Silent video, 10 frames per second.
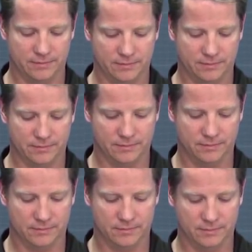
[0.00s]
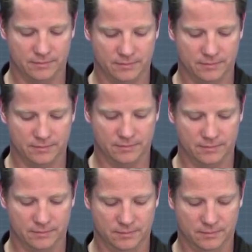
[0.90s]

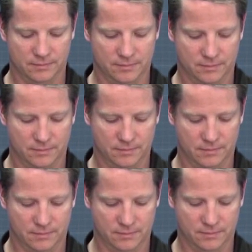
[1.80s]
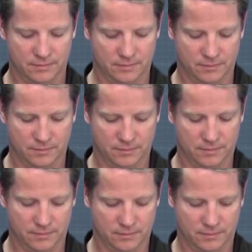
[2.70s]

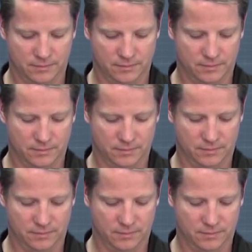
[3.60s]
(silence)